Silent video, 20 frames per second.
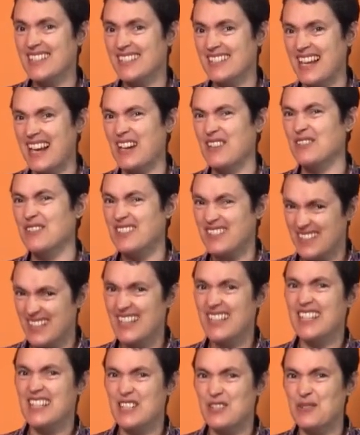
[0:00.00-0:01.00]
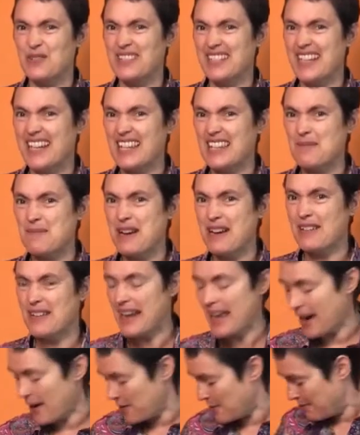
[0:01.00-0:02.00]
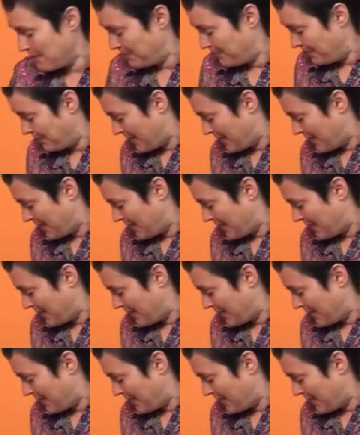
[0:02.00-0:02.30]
sounds, do you want to get them out now?